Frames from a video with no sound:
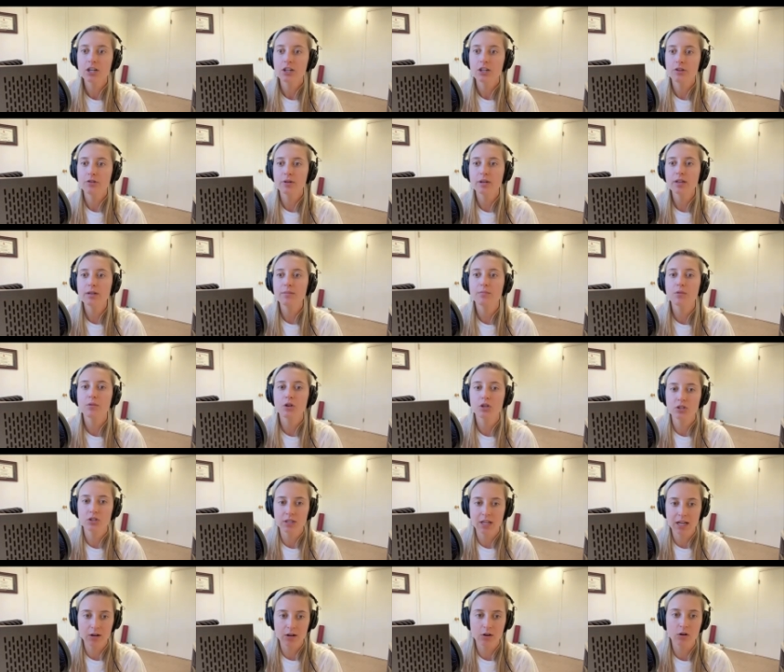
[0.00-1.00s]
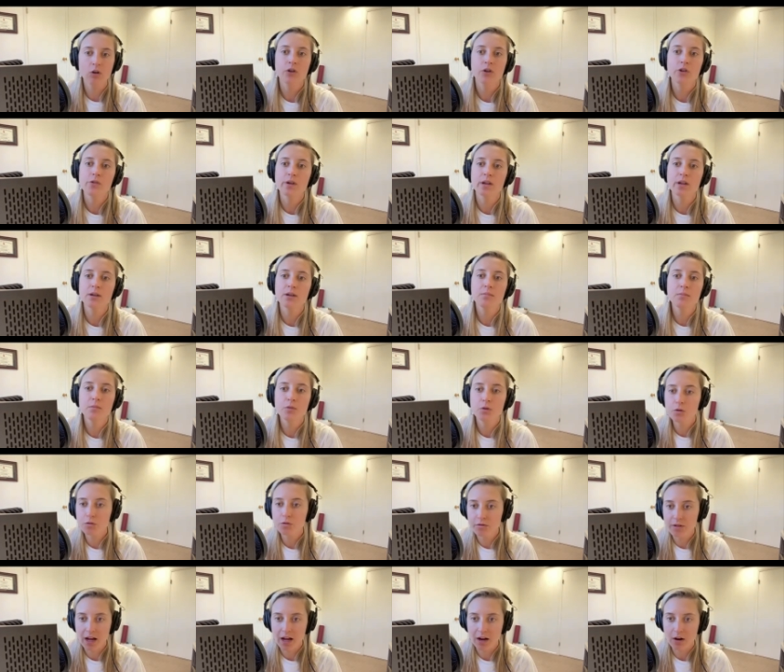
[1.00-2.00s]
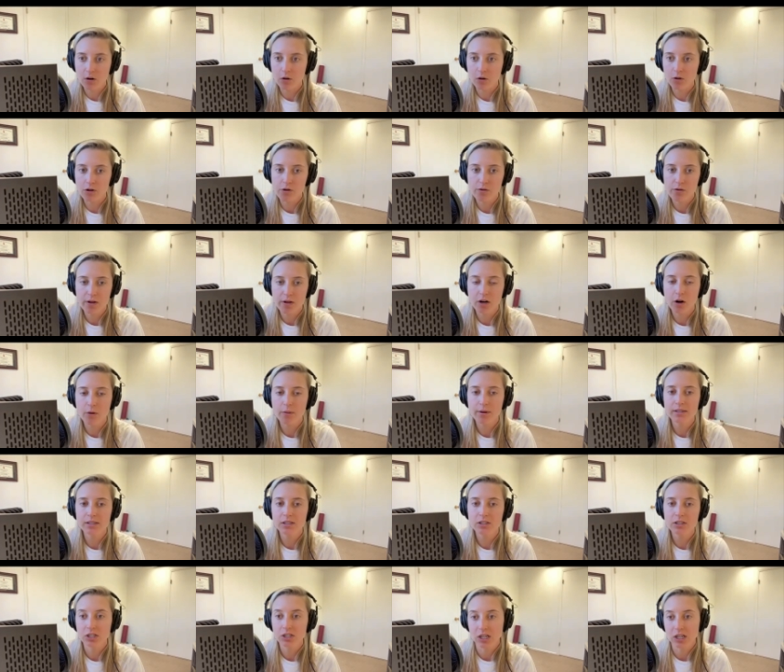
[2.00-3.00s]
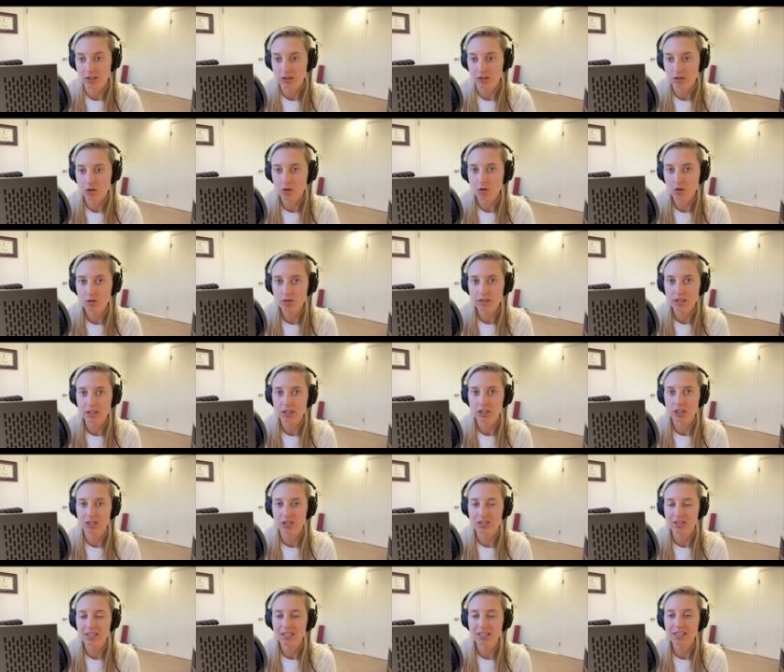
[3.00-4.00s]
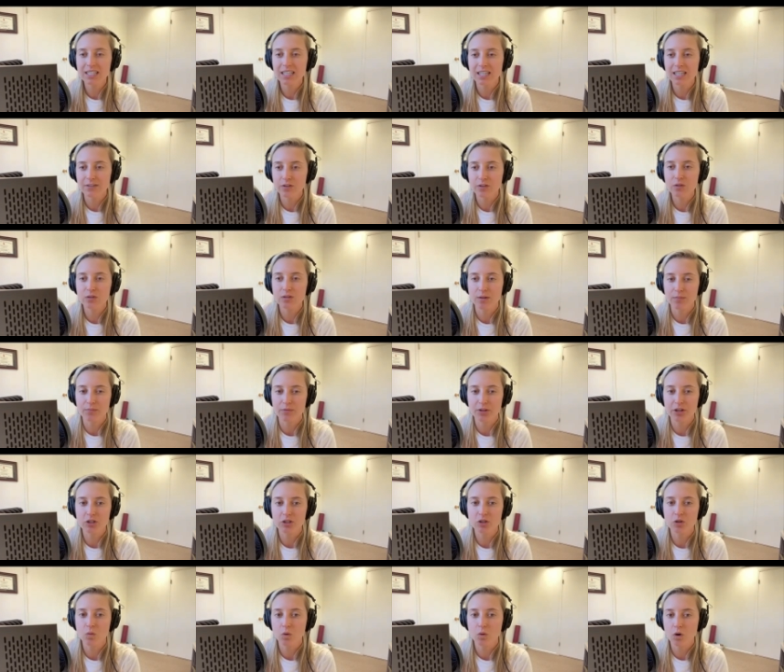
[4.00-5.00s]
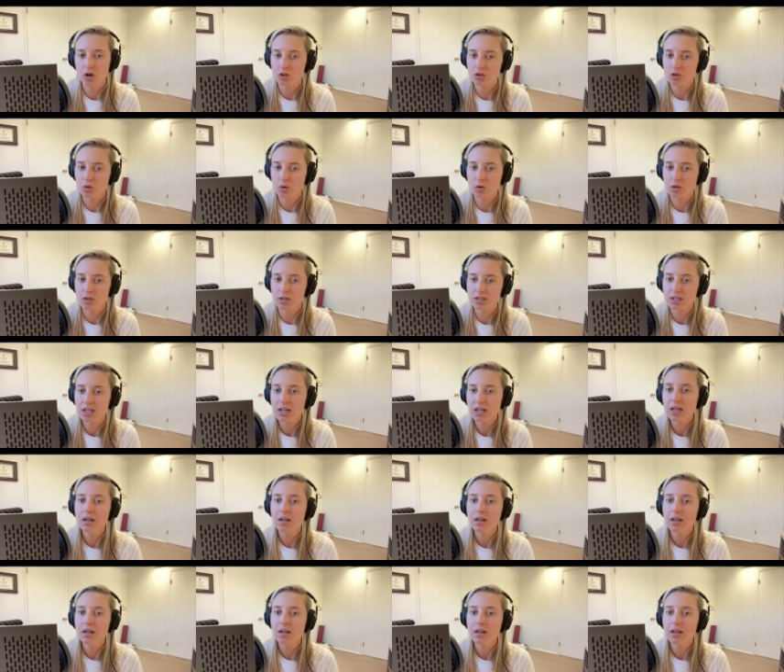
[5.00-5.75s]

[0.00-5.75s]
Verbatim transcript: You can push that goal. You can move that goal. You can always adjust goals just to give you something to work towards.